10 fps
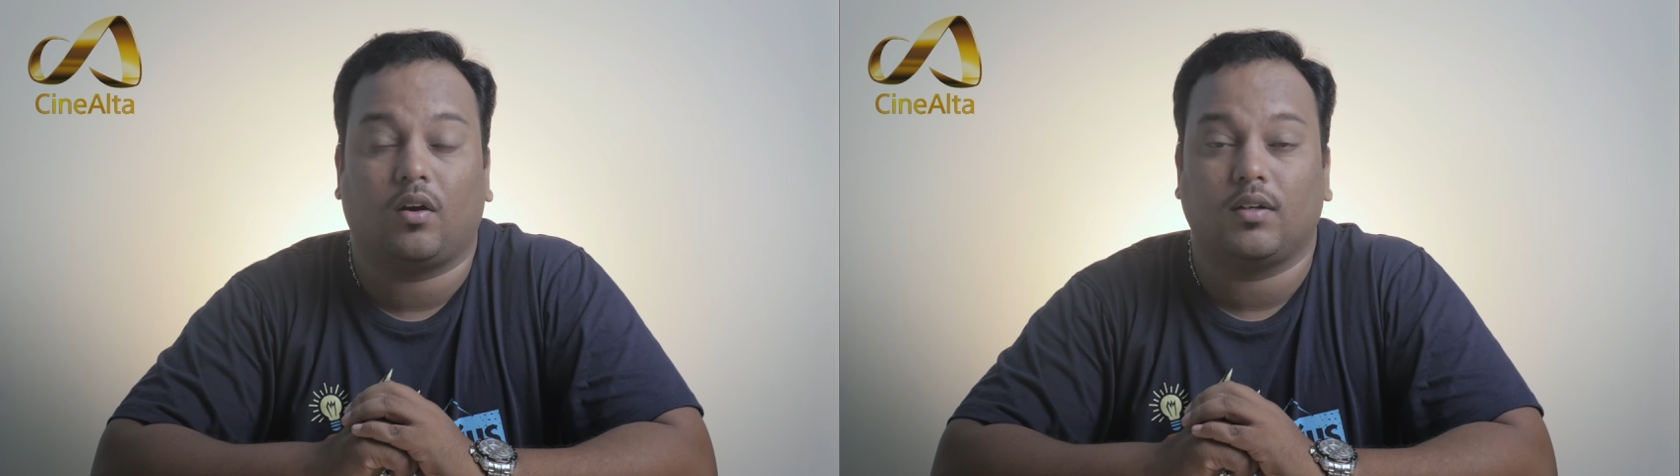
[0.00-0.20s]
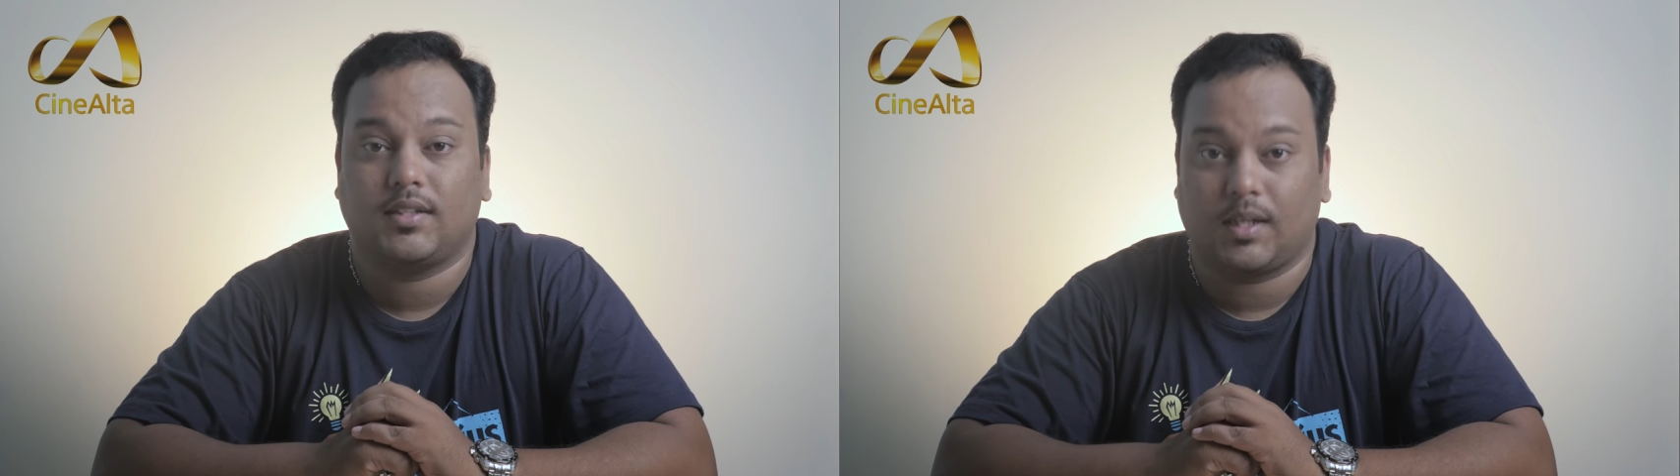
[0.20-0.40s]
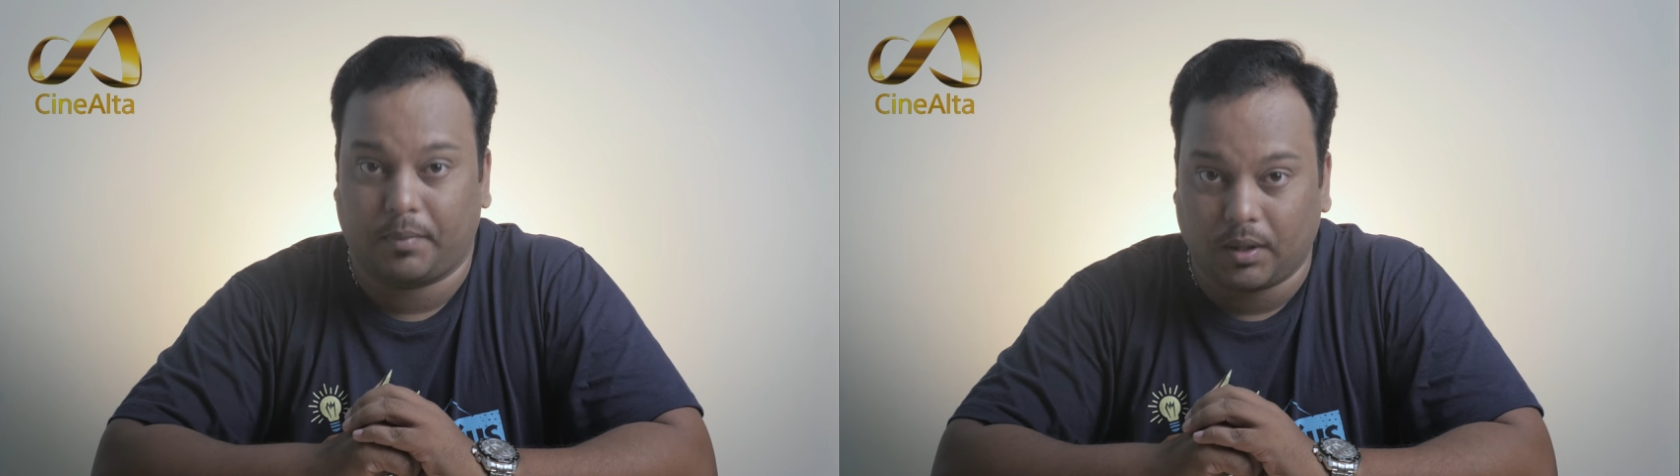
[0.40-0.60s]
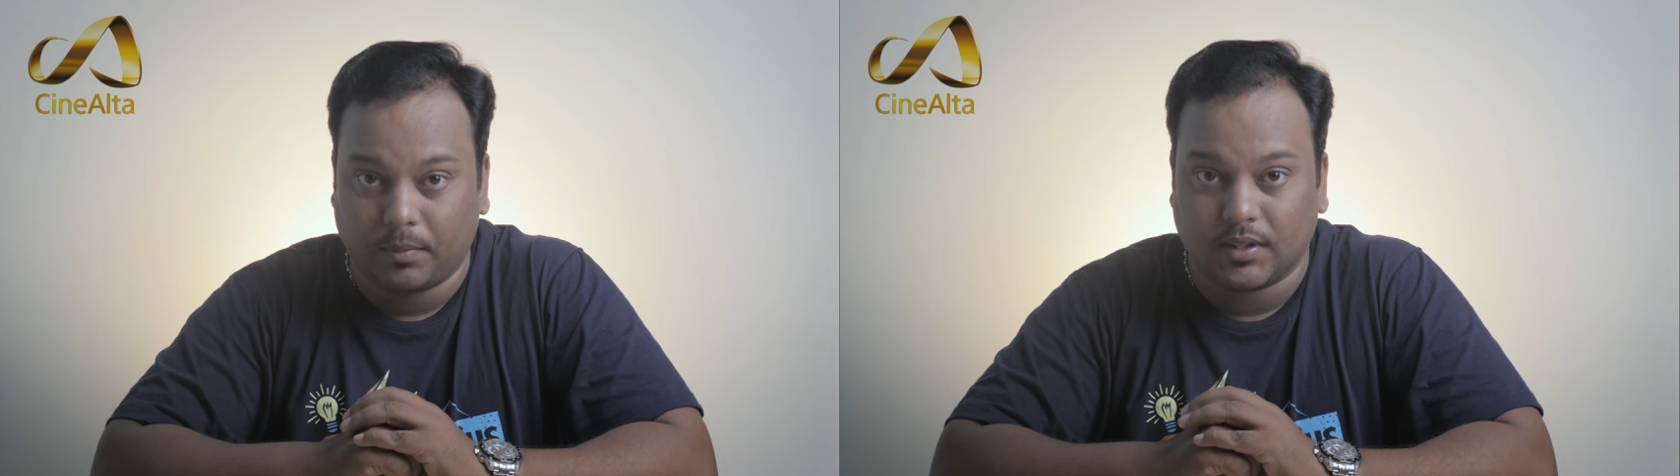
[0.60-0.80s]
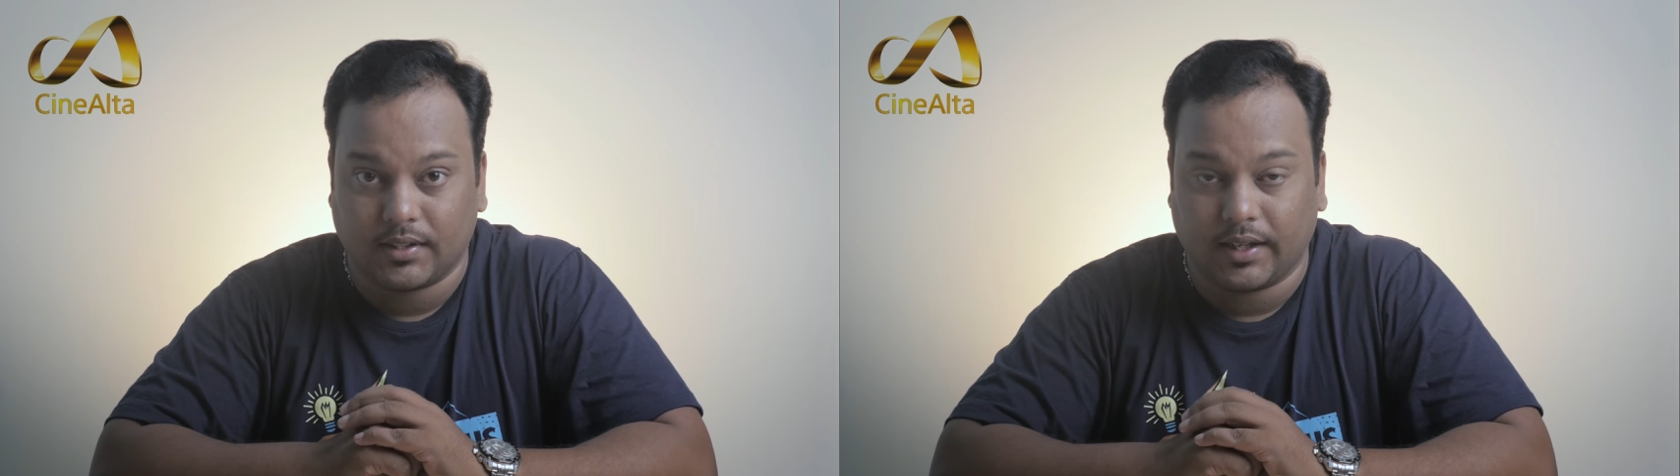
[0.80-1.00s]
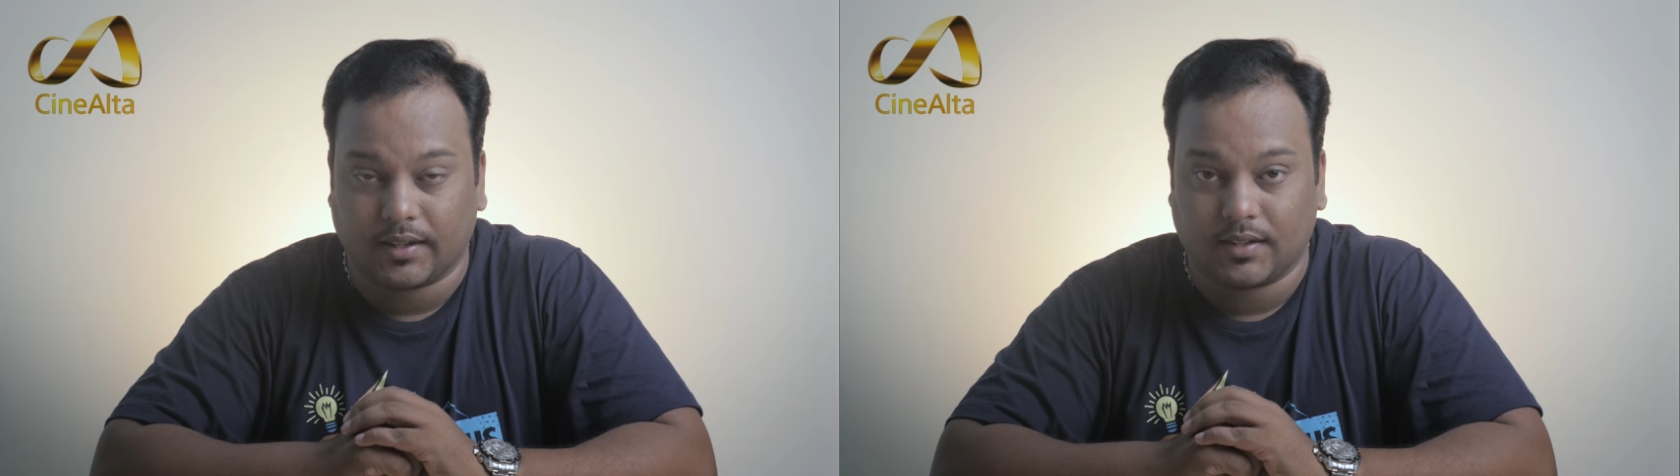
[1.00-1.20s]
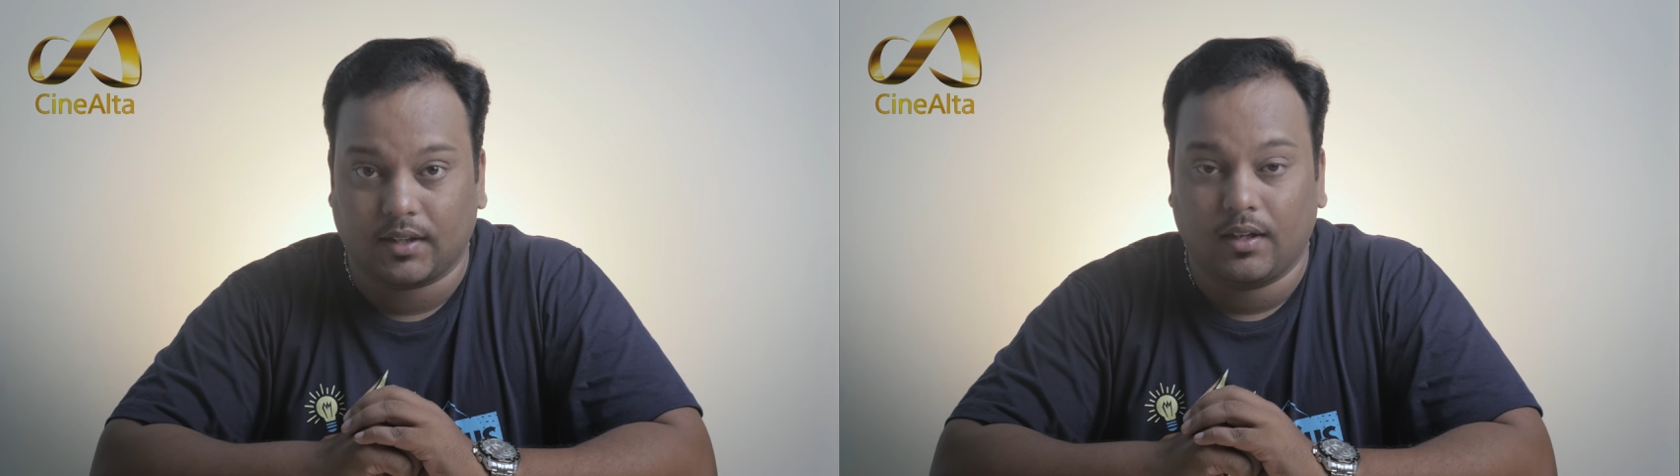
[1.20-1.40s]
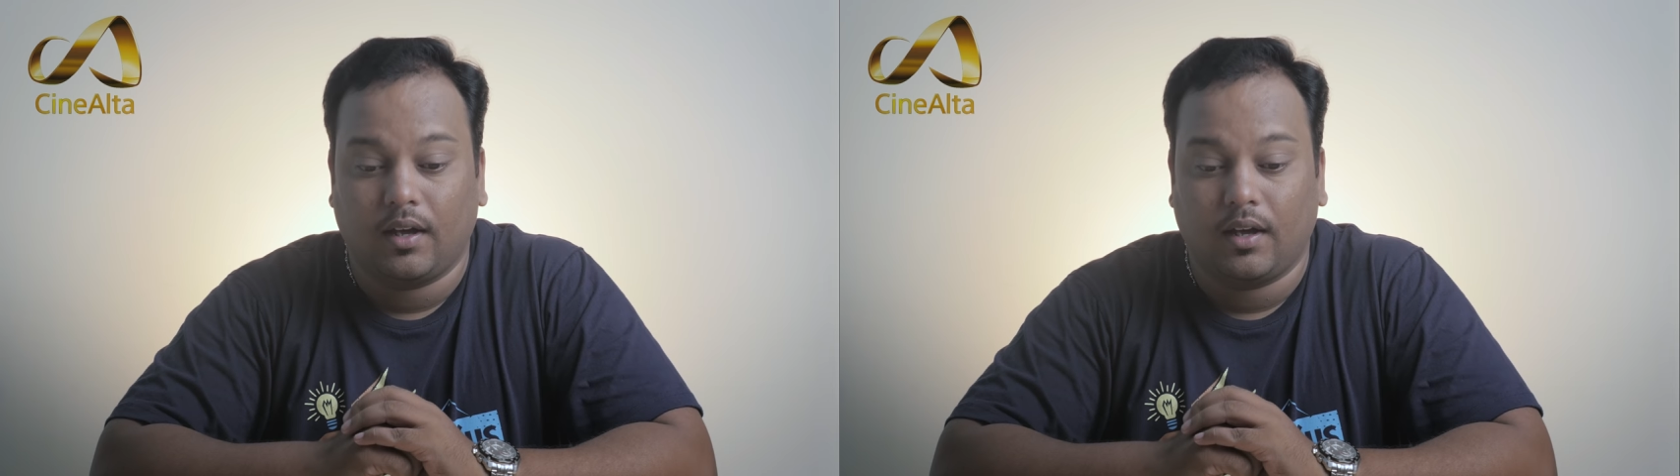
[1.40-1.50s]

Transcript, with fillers: on September sixth.